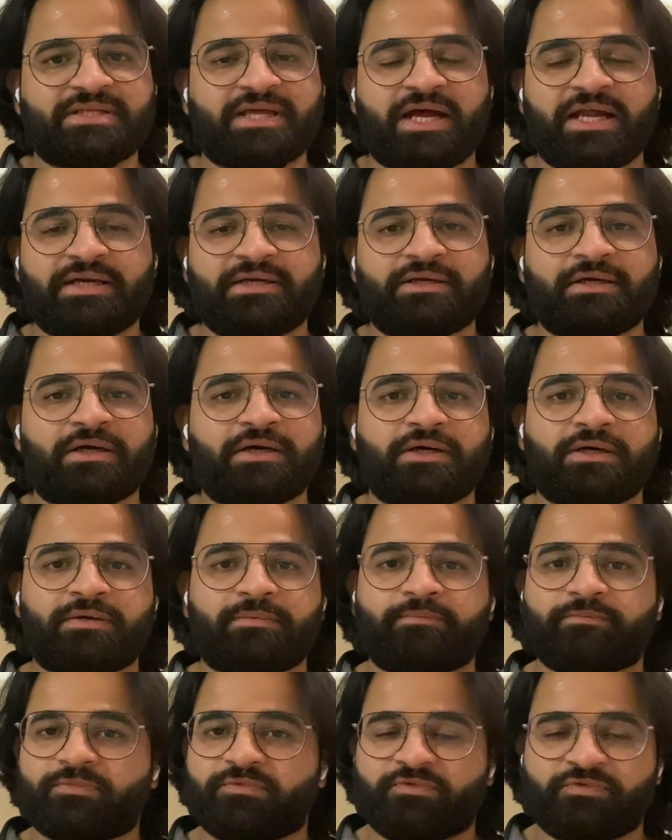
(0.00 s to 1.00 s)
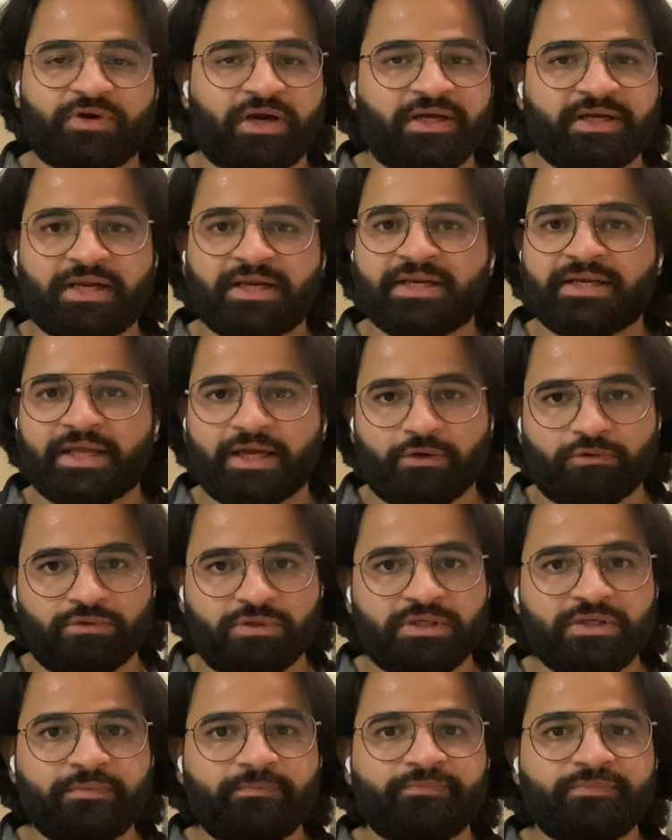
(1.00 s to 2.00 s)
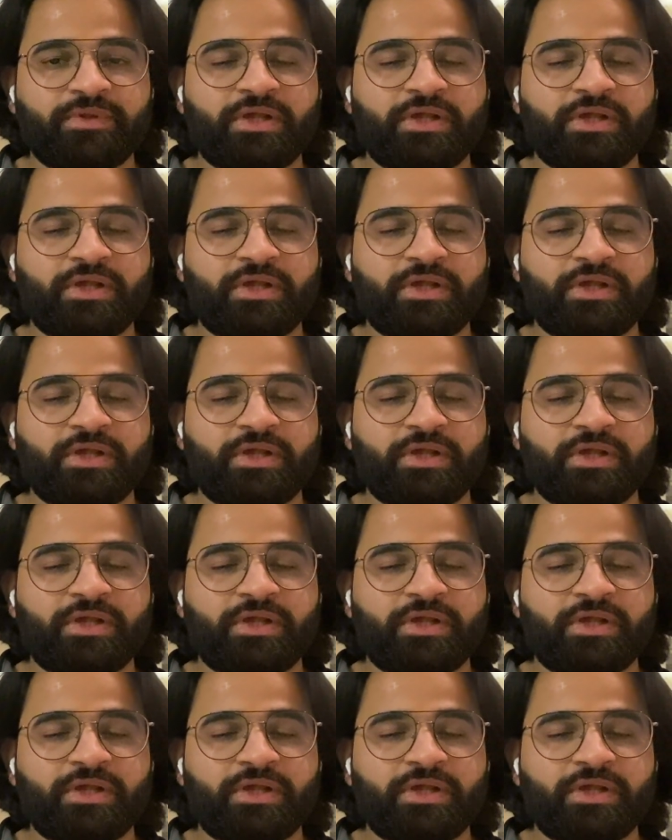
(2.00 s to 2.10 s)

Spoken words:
and front end in Angular.